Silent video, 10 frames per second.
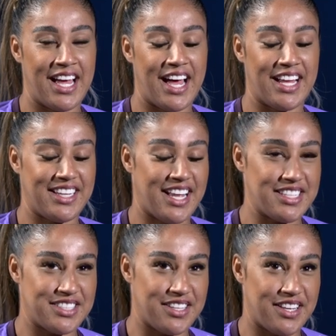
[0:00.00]
I'd
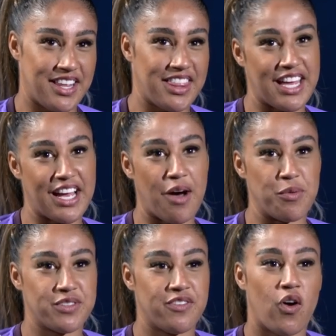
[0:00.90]
like to think I
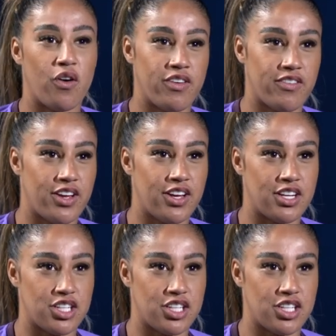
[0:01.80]
was thought of as a